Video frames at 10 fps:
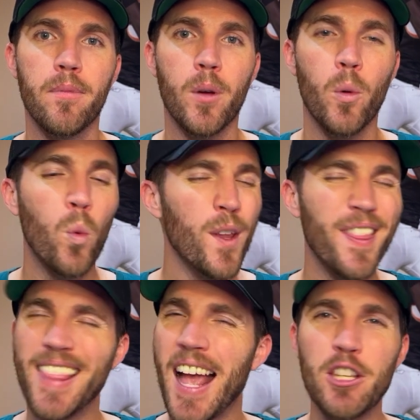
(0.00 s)

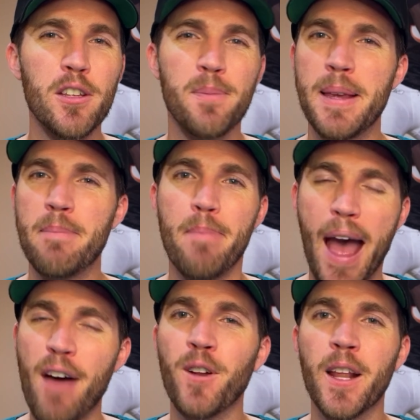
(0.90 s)
Wouldn't that just be
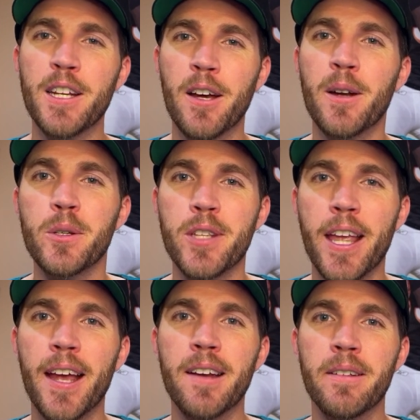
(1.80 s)
baffling to
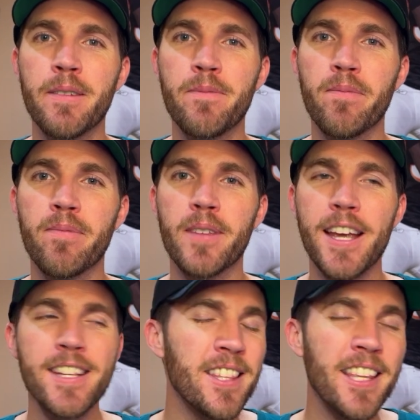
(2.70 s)
understand?
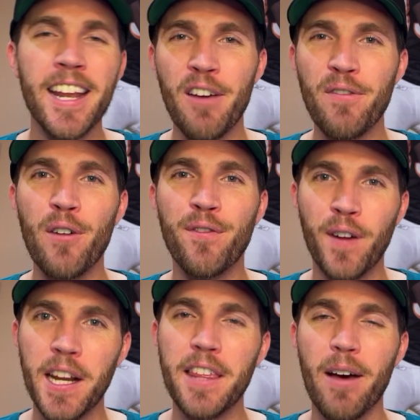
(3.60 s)
Isn't the NFL
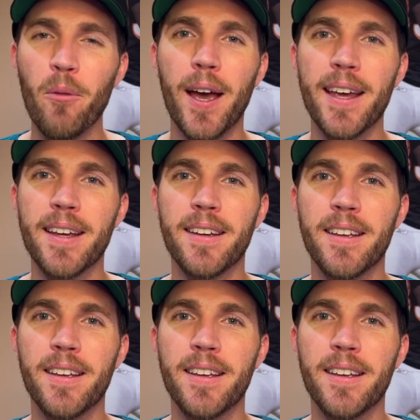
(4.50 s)
funny that way?